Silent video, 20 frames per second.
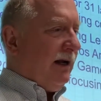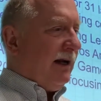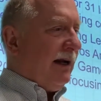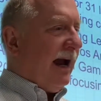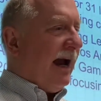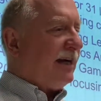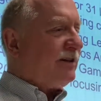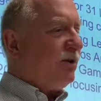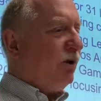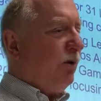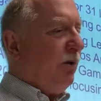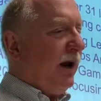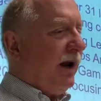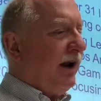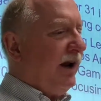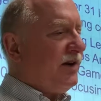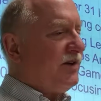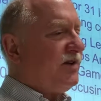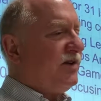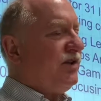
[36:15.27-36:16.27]
Expert
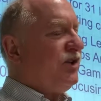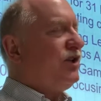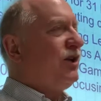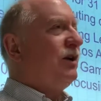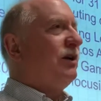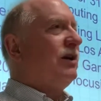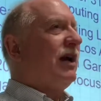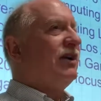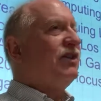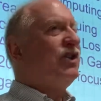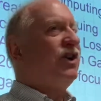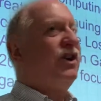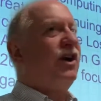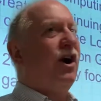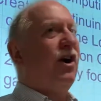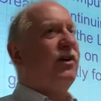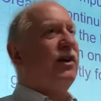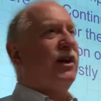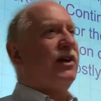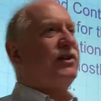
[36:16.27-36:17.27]
witness, I should
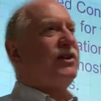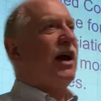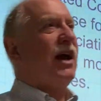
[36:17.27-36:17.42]
know this.